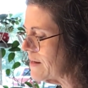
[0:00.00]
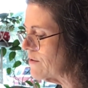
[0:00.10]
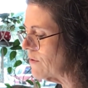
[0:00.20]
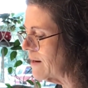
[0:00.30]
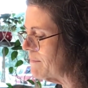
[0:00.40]

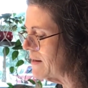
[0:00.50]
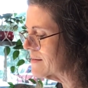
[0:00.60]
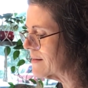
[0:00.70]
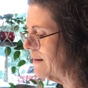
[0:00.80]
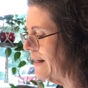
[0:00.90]
Grandma's
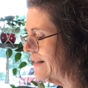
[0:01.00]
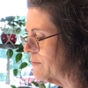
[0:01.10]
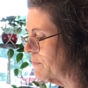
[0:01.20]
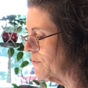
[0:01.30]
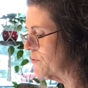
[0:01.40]

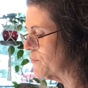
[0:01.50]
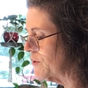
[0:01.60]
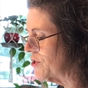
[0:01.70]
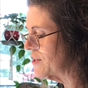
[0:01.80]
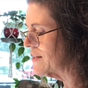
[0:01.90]
Collectibles,
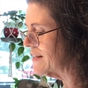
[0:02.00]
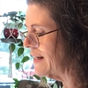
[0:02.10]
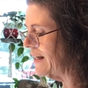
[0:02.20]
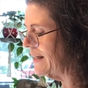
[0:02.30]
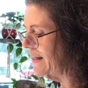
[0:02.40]
which is
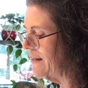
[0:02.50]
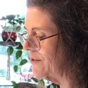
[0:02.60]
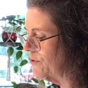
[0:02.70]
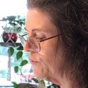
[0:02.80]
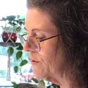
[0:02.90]
a
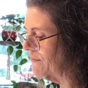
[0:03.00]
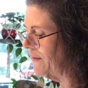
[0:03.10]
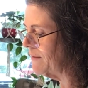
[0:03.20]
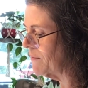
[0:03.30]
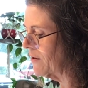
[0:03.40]
indoor
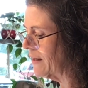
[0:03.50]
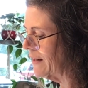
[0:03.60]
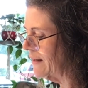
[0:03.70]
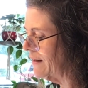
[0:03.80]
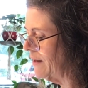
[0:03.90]
flea
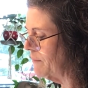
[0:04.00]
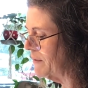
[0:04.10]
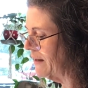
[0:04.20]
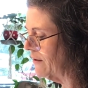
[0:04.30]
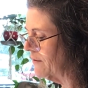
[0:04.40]
market up
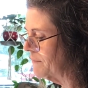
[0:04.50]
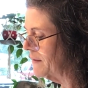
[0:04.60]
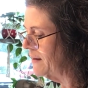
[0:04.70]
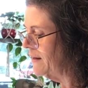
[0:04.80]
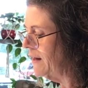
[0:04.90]
here.
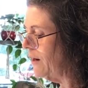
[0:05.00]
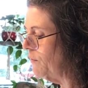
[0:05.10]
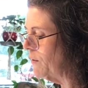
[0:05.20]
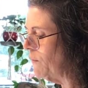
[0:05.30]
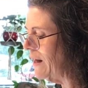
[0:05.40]
Oh,
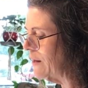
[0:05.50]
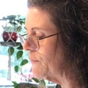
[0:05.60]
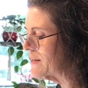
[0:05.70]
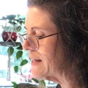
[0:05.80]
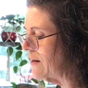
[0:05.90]
and while I
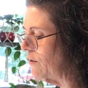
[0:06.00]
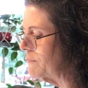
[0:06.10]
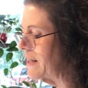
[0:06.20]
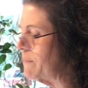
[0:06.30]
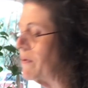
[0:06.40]
was at Home
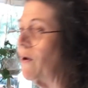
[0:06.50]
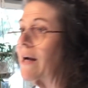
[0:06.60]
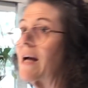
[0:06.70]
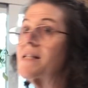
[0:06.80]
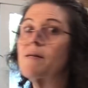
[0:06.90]
Depot, I
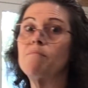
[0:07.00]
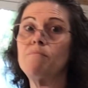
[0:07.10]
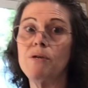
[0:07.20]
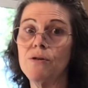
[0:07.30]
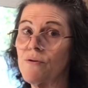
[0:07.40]
got some
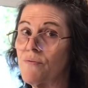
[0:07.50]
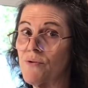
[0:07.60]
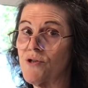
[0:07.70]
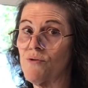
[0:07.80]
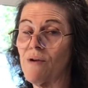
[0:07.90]
beautiful
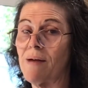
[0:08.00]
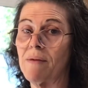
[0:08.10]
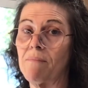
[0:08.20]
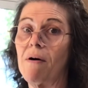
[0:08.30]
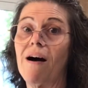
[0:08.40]

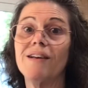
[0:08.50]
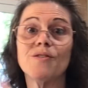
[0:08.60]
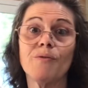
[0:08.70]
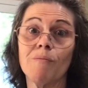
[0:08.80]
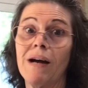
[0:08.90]
ceramic pots
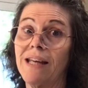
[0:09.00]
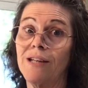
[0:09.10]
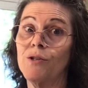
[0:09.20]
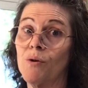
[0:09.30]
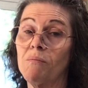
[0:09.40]
for my
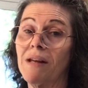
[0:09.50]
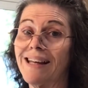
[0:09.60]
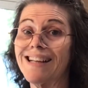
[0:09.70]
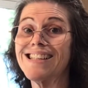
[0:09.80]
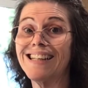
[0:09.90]
indoor
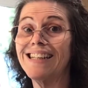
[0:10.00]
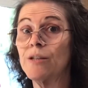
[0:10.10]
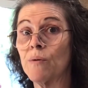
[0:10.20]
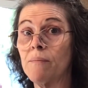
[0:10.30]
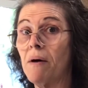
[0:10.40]
plants. I need to
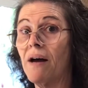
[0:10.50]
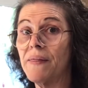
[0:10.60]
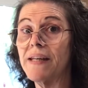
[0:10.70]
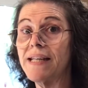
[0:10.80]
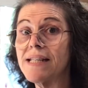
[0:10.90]
repot
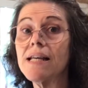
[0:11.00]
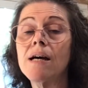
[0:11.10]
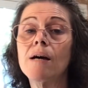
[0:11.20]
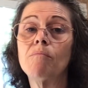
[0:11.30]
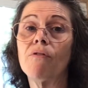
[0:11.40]
these
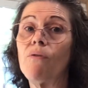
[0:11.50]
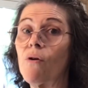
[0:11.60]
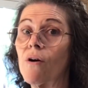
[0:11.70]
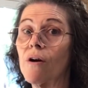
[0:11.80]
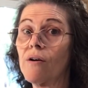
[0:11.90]

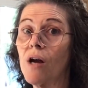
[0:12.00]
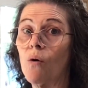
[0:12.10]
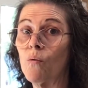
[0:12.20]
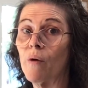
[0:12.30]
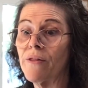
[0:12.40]
before
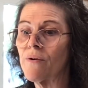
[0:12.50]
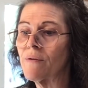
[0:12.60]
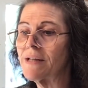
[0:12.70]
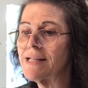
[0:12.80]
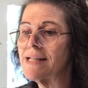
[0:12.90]
cold weather
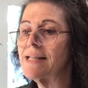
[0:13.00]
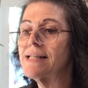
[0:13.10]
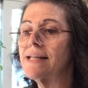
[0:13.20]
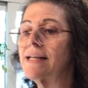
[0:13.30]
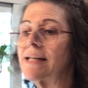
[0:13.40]
really sets
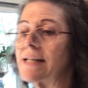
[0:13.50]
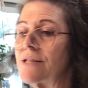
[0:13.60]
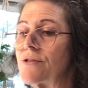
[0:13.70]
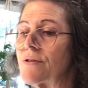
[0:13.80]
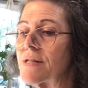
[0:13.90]
in. I need to
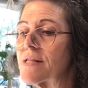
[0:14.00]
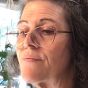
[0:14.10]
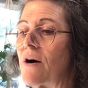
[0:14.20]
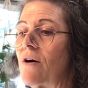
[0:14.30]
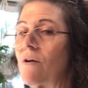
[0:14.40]
do it this
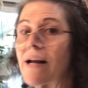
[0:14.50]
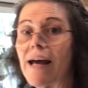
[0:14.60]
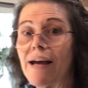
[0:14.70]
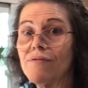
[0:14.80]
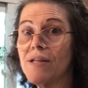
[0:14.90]
fall, and I
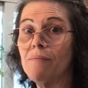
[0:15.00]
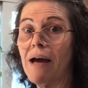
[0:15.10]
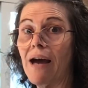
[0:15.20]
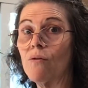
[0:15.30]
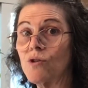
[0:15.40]
have some
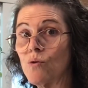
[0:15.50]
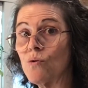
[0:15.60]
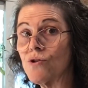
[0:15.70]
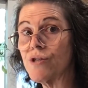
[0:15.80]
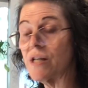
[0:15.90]

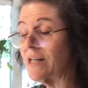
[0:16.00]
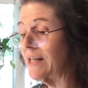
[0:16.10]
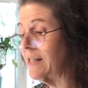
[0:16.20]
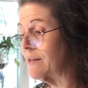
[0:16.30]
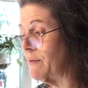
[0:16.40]
outdoors that
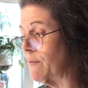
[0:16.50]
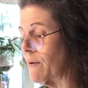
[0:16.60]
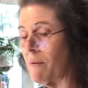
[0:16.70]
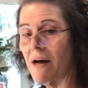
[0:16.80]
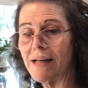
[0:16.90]
need to be
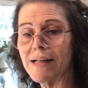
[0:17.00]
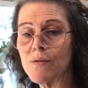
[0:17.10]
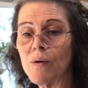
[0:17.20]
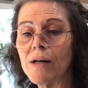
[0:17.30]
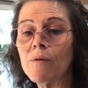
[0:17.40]
repotted as
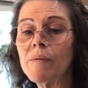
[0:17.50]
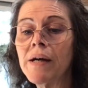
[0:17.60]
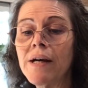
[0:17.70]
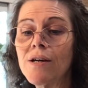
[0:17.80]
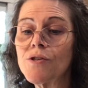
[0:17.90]
well.
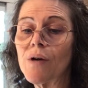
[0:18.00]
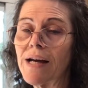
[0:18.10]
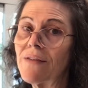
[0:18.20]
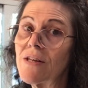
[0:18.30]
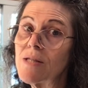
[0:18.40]
So I
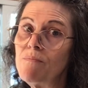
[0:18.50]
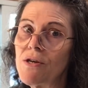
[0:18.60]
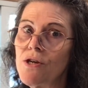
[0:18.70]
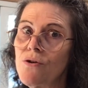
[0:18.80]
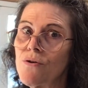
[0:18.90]
got these
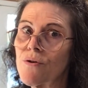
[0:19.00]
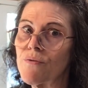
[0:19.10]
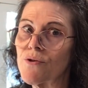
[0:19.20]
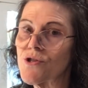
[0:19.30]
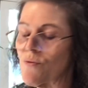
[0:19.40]

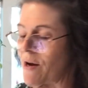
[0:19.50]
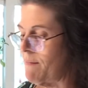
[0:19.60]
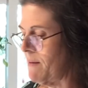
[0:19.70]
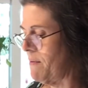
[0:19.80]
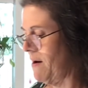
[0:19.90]
beautiful
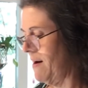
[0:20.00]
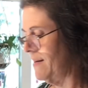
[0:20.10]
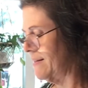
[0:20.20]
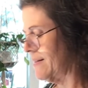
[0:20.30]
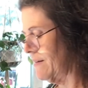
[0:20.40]
ceramic
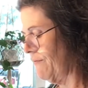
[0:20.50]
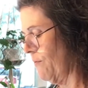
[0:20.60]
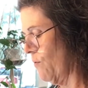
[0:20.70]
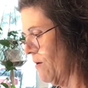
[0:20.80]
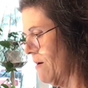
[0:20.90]
pots
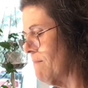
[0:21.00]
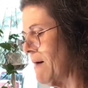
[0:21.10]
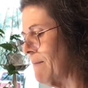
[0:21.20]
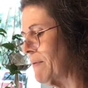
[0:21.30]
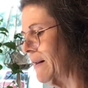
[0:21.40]
for
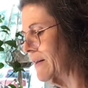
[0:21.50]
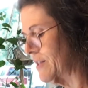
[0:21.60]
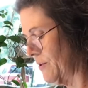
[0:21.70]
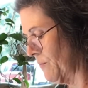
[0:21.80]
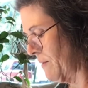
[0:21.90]

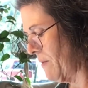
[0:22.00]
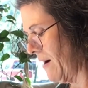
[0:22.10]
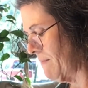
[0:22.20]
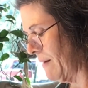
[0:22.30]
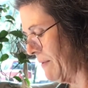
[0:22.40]
to
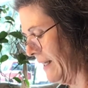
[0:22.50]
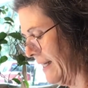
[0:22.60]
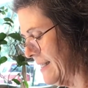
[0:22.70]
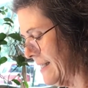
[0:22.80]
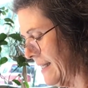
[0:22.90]
repot my
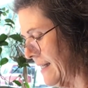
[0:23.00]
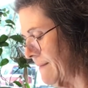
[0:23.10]
plants in.